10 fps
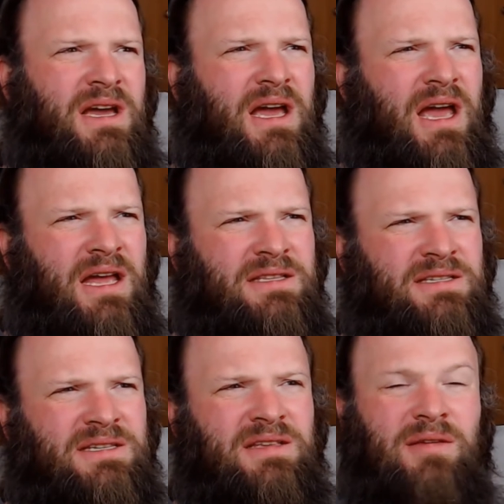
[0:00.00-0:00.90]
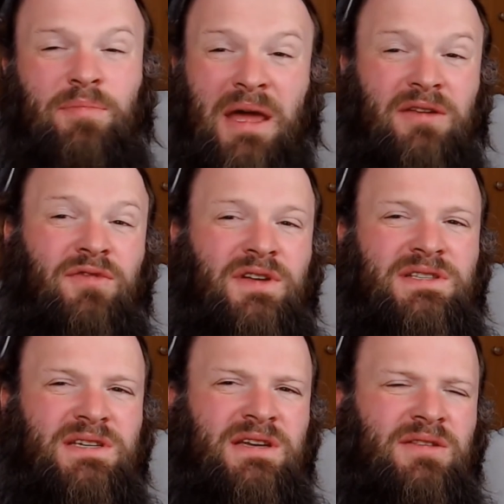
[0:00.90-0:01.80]
and see the
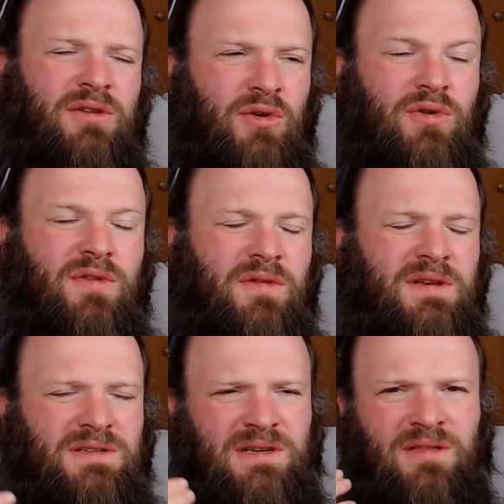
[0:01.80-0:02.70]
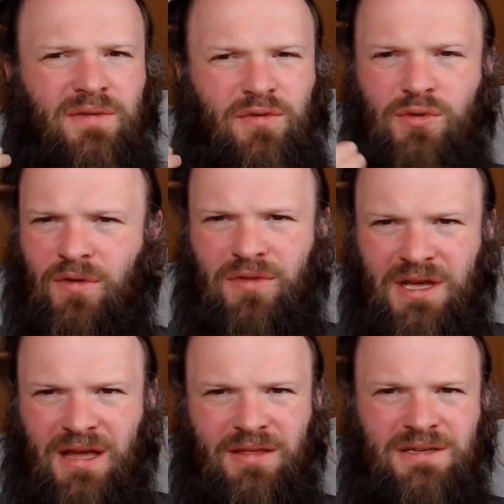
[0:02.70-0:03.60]
benefits in the good things in the food of
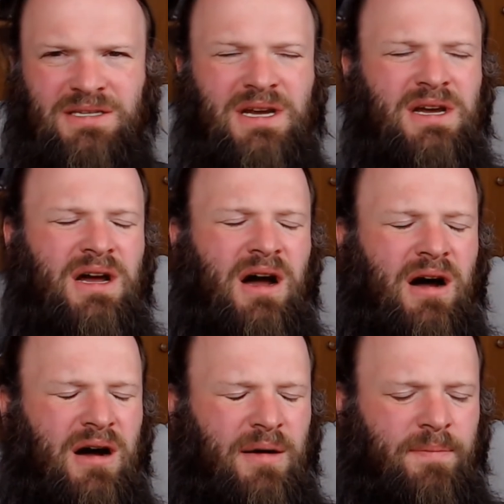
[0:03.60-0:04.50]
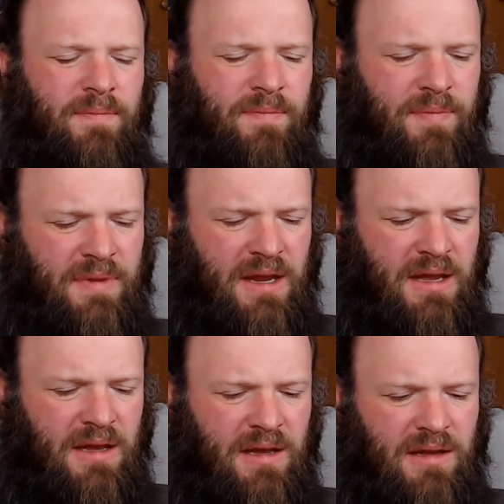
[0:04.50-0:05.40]
the others.
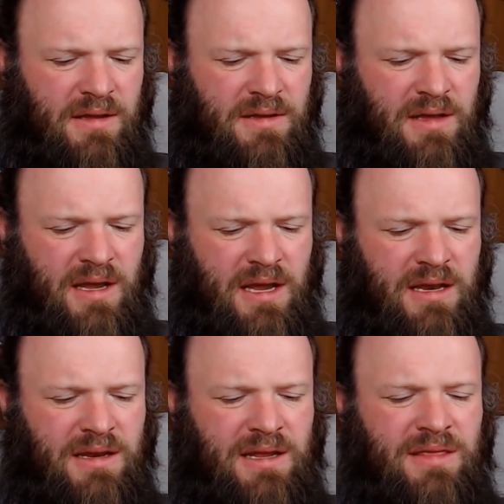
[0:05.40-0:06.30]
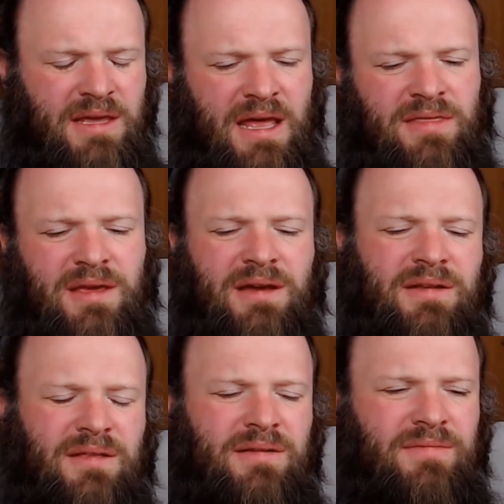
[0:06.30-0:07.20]
In the end,
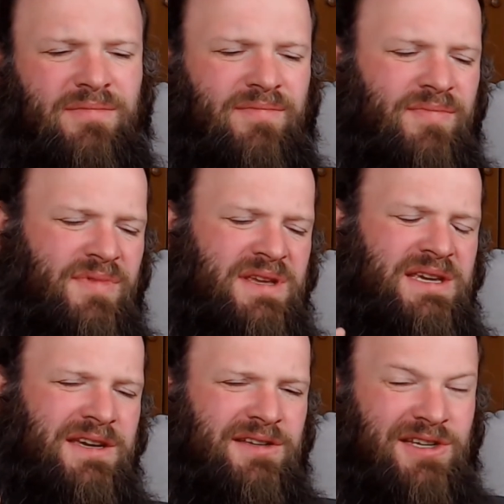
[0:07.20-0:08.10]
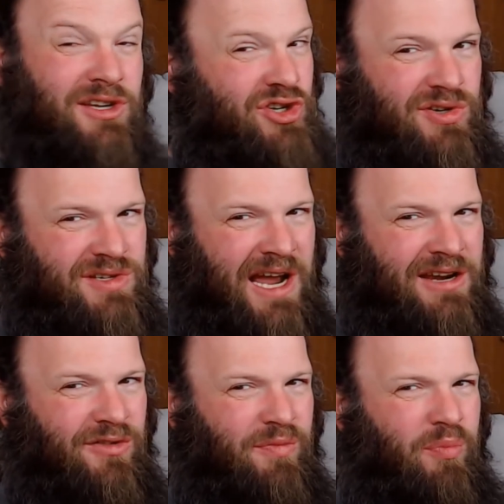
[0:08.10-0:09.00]
the teachers
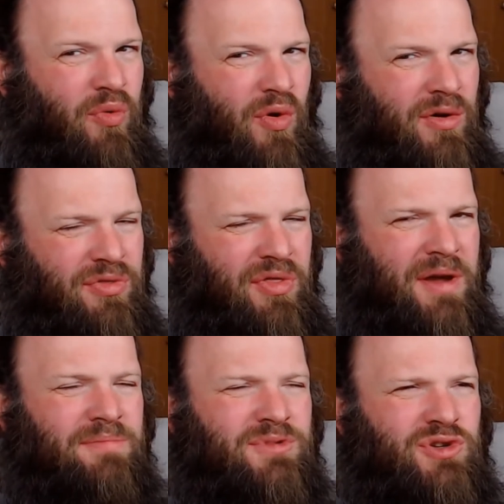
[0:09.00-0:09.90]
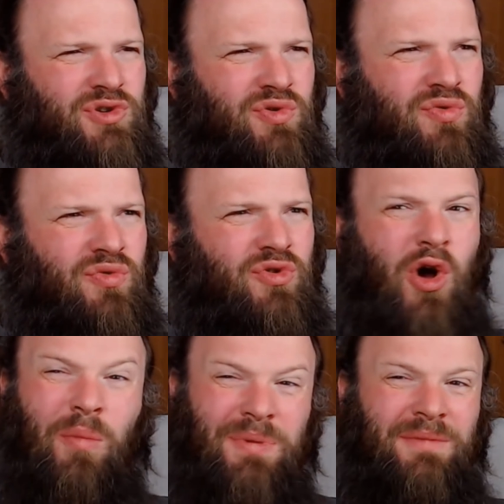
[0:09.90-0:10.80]
kind of brought them to
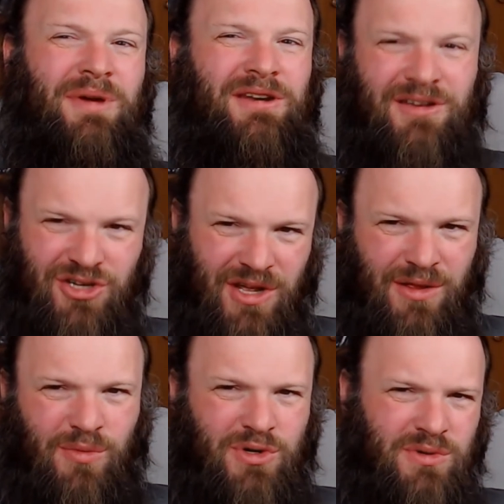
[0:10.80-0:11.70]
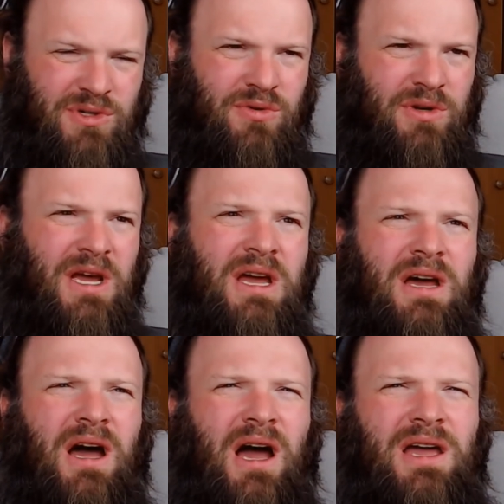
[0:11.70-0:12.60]
compliment each other, which was good.
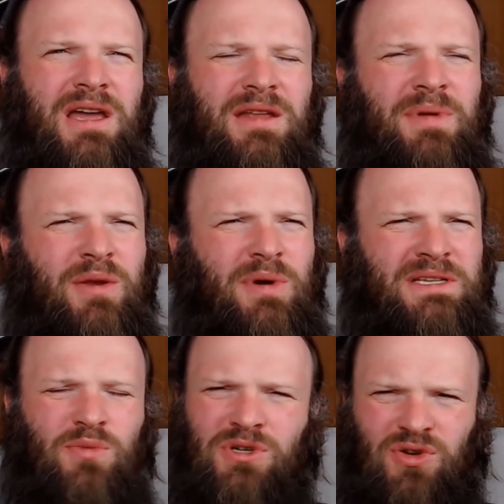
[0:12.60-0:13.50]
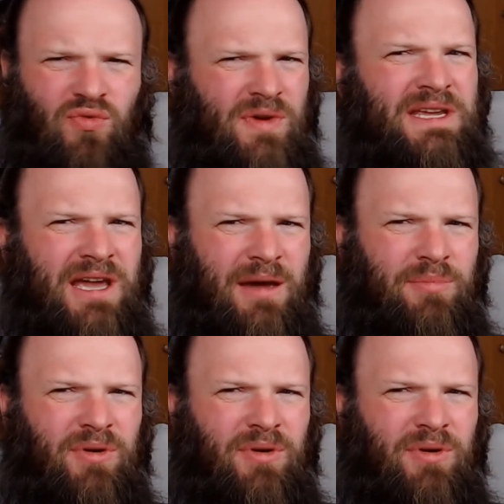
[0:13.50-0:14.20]
In many ways, it was a recap.